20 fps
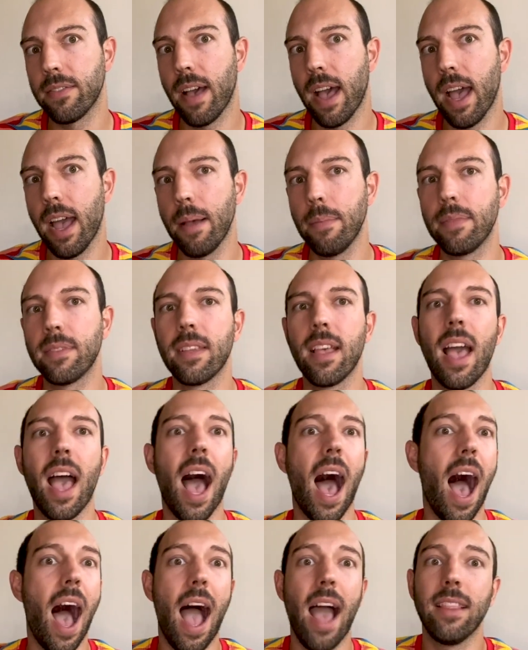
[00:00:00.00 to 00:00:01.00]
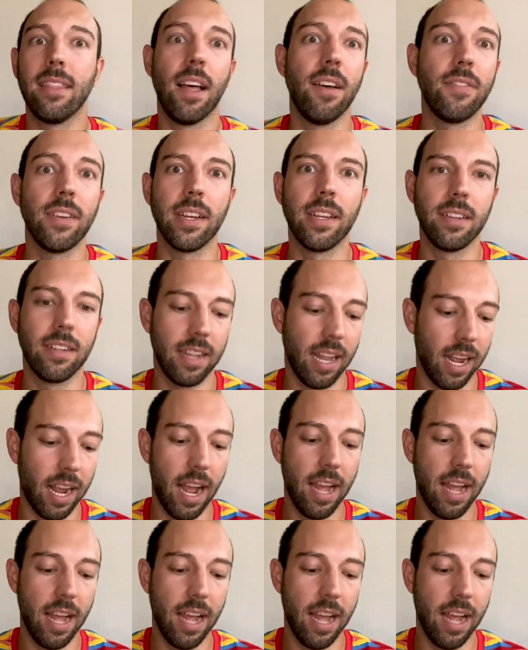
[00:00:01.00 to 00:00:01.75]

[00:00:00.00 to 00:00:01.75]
vibes. I love it. Like